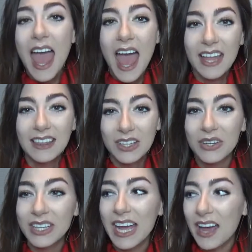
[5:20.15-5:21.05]
And
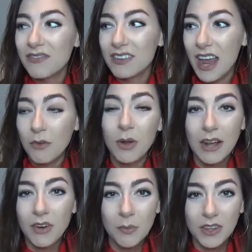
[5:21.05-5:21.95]
literally,
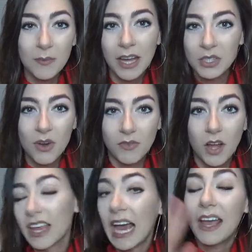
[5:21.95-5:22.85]
whenever I'm with him, I do not
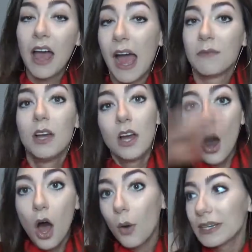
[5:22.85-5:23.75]
fall. Like I
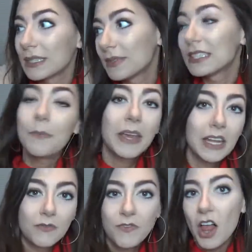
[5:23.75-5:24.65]
always am slipping
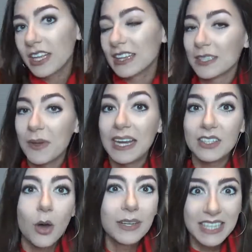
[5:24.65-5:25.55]
and falling in this way, and he's
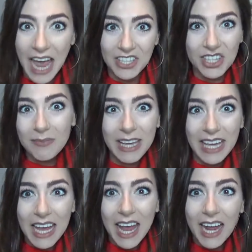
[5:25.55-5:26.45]
always catching
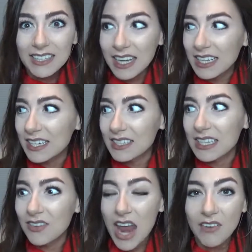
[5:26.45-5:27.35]
me. It's like he doesn't
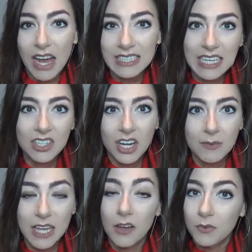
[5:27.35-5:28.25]
even have ice skates on
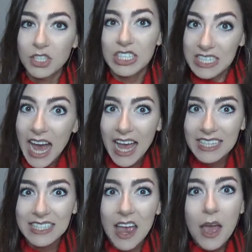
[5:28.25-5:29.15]
himself, which he
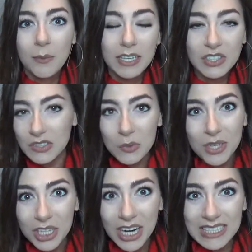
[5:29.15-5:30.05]
does, but he's just a
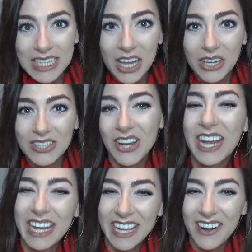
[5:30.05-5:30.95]
really great skater, so
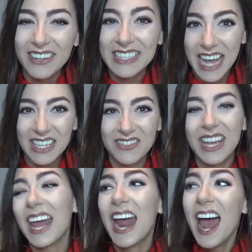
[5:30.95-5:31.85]
he can always catch
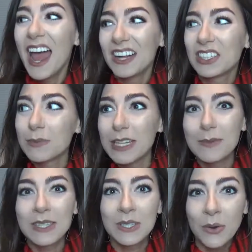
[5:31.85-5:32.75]
me, and it just makes
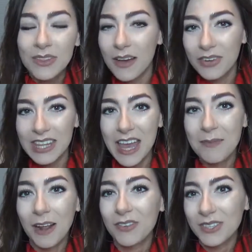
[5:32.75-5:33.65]
me so in love with him,
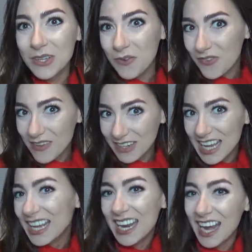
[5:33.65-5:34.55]
and I feel so
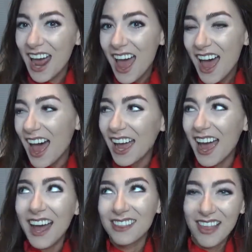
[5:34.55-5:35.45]
feminine, and
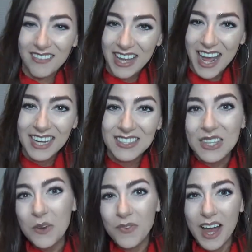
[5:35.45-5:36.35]
I love it. And it's
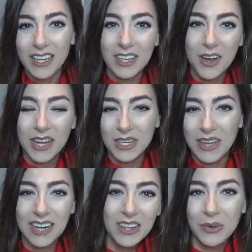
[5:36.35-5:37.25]
so fun, you know, and you
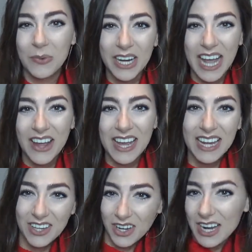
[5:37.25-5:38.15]
get a little workout in,
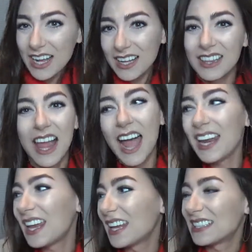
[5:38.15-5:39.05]
and you're
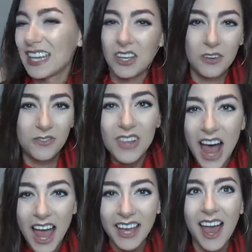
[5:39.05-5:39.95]
gliding, and it's like you're
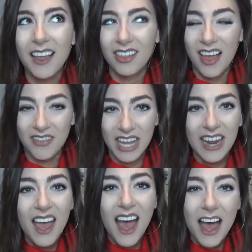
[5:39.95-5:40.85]
flying. I love it.
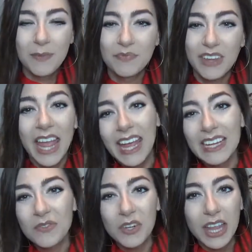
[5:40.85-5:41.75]

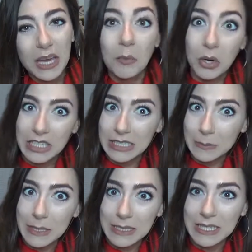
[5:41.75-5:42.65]
And for like a more
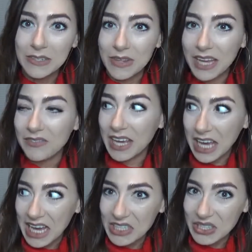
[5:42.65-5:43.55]
expensive like
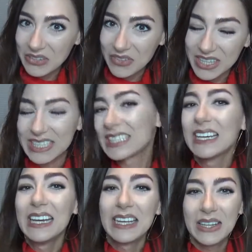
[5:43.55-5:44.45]
vacation for this,
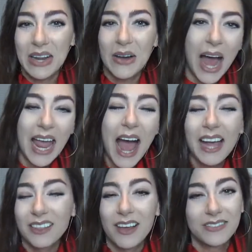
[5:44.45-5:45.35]
you know,
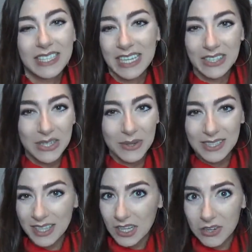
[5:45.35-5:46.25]
I love skiing too.
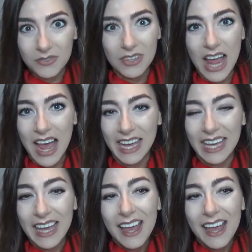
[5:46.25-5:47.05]
It's like you're flying.